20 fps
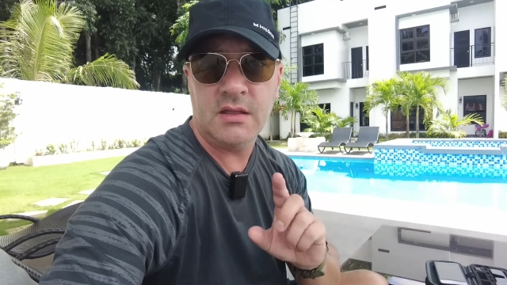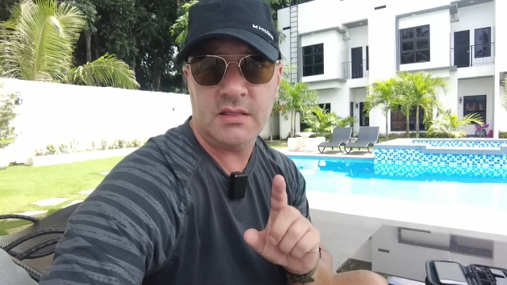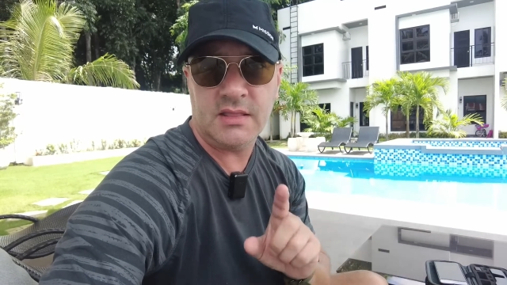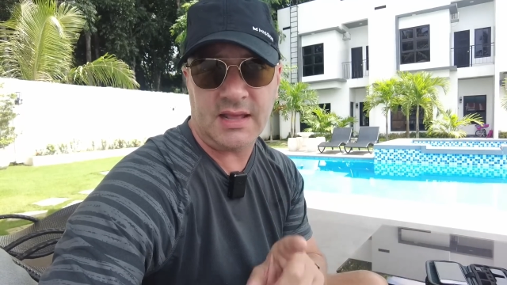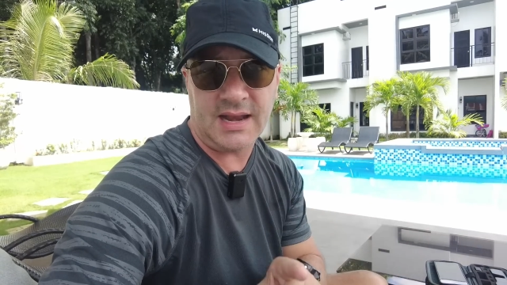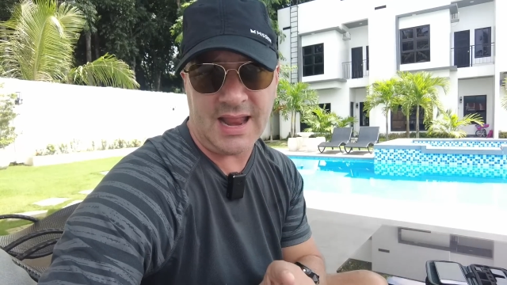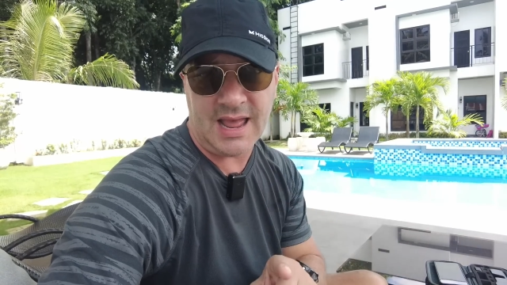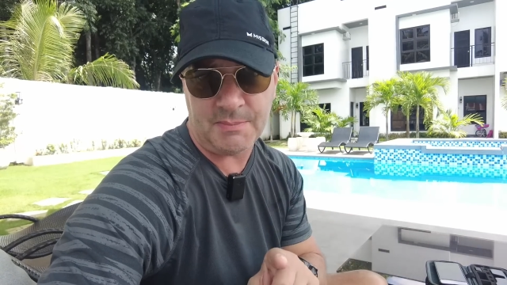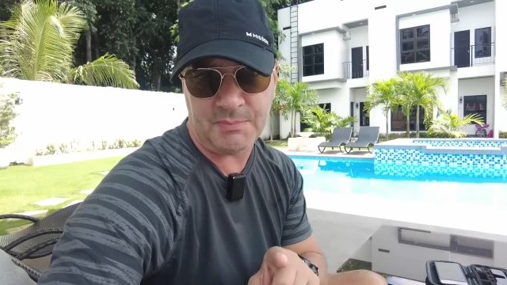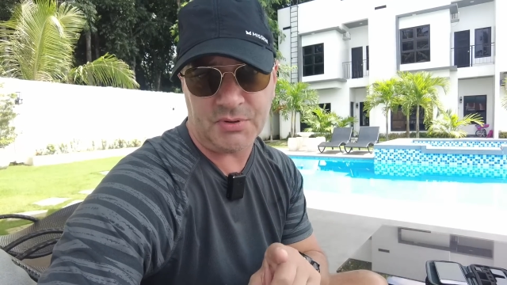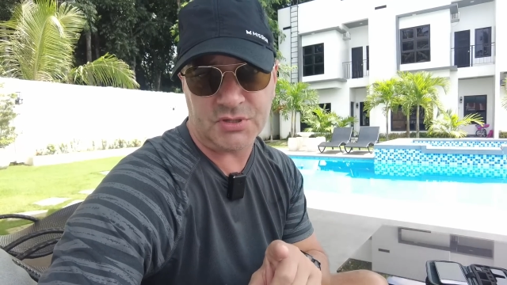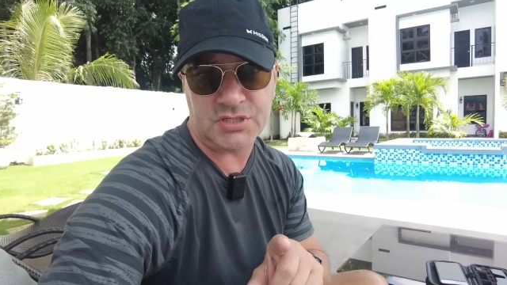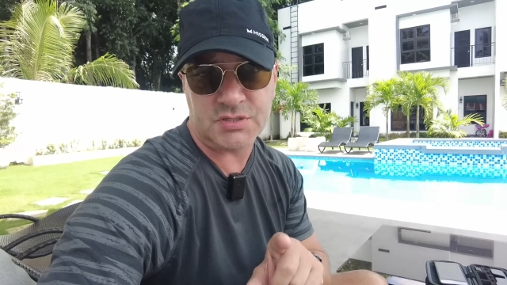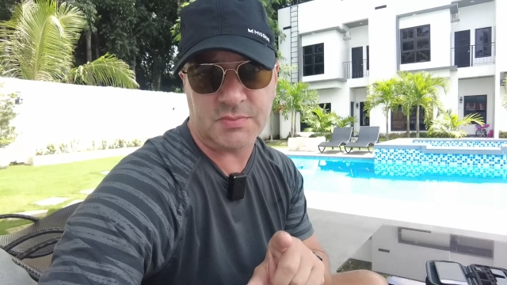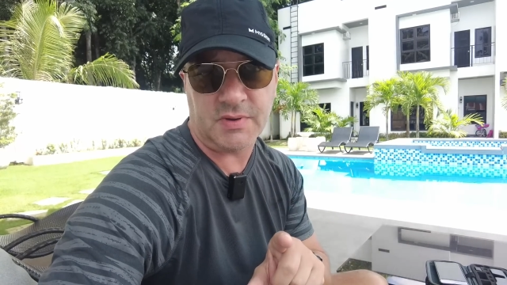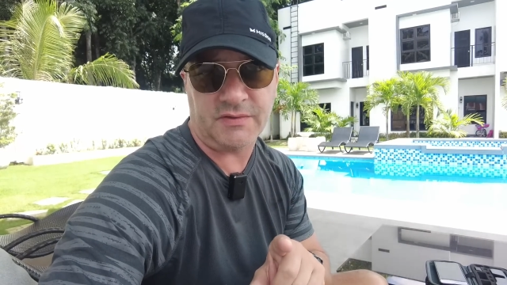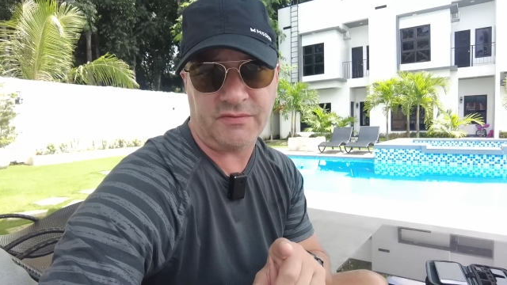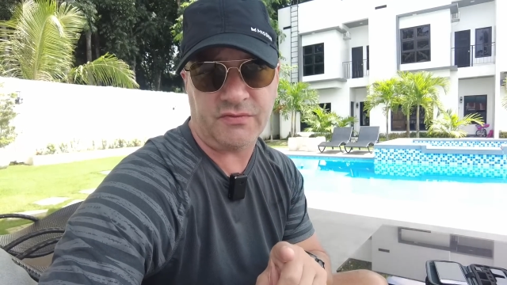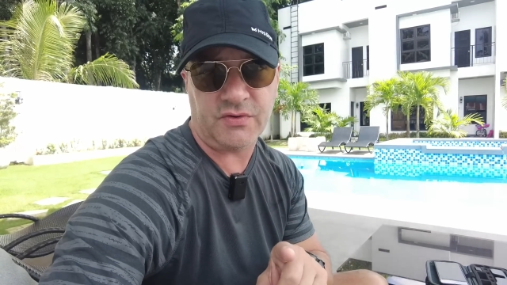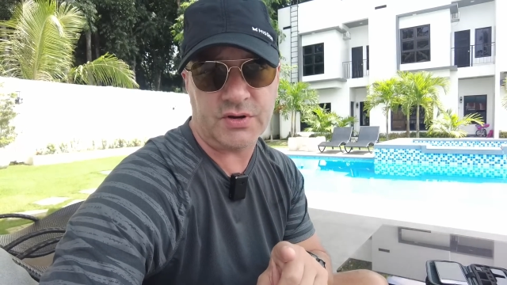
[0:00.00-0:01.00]
That happened
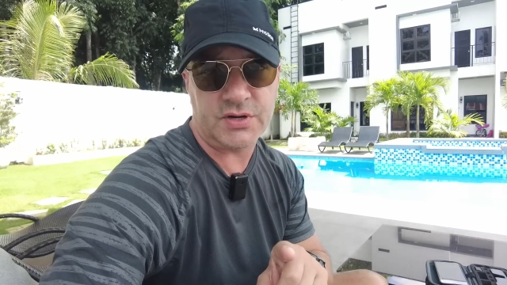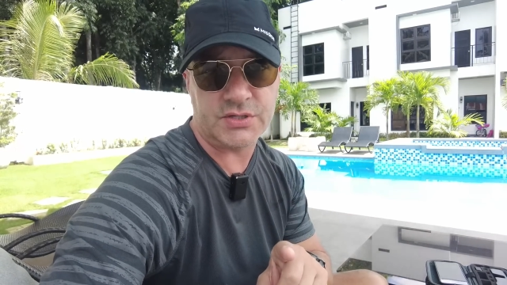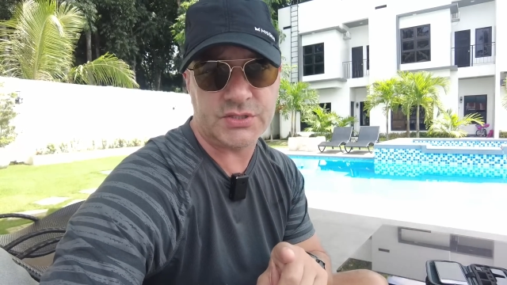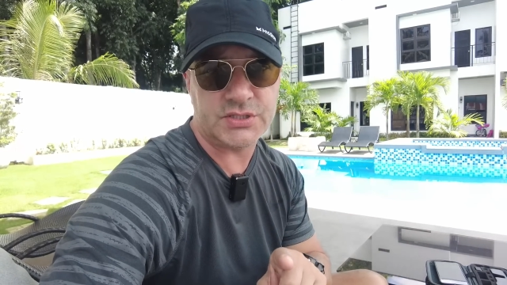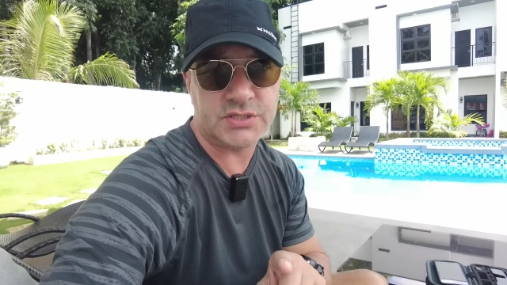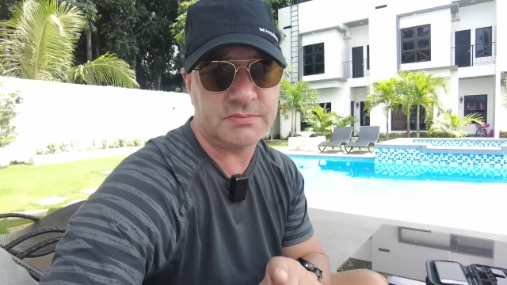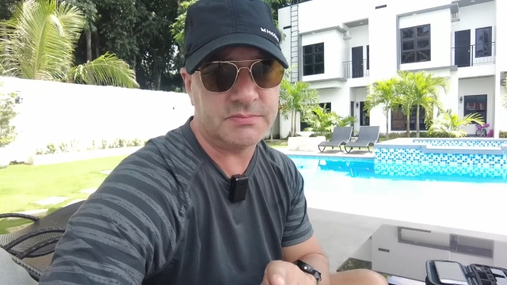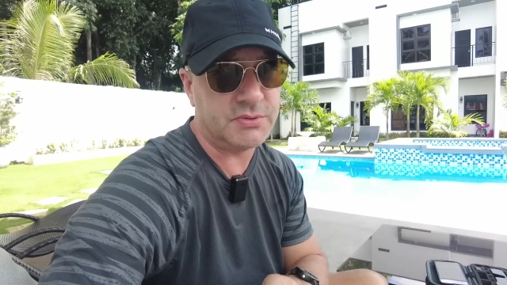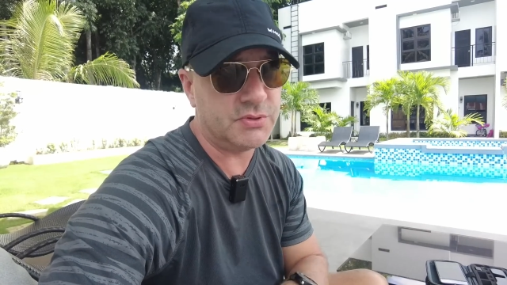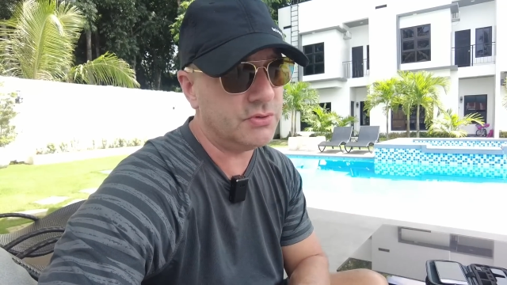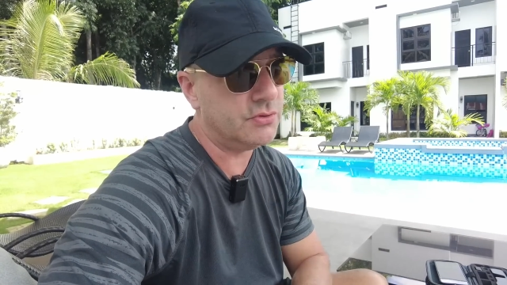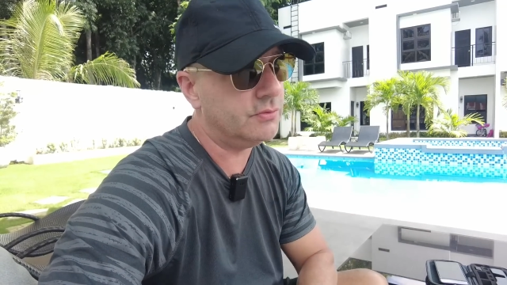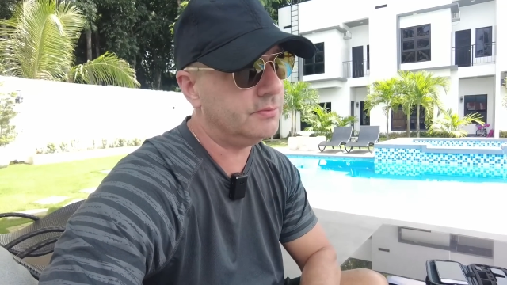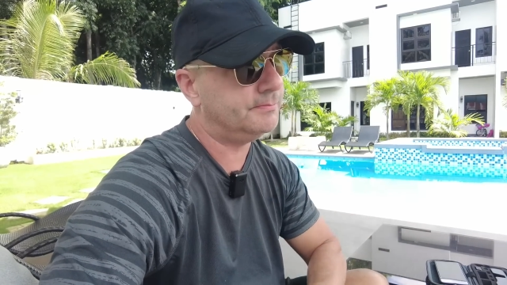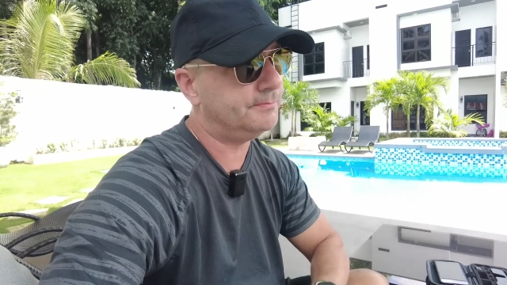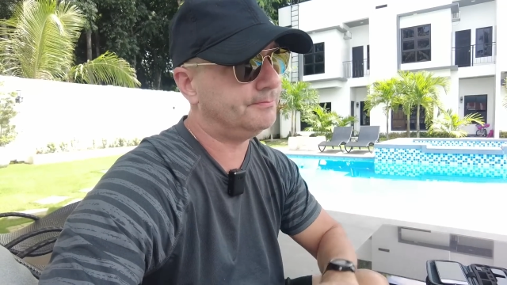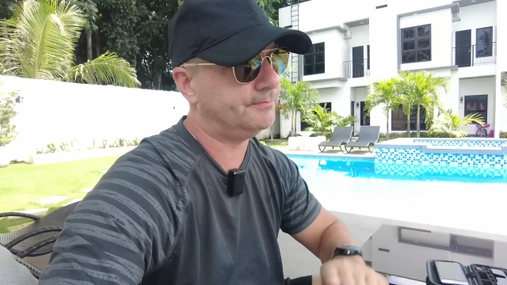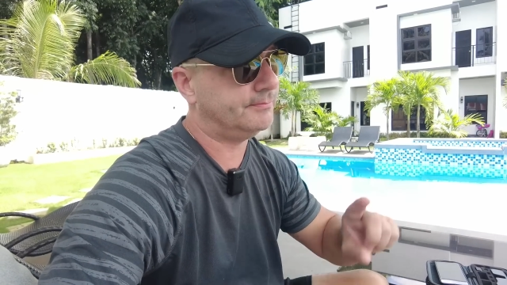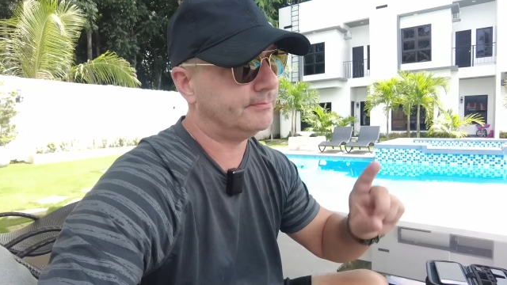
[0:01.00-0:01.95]
to my friend in Cebu.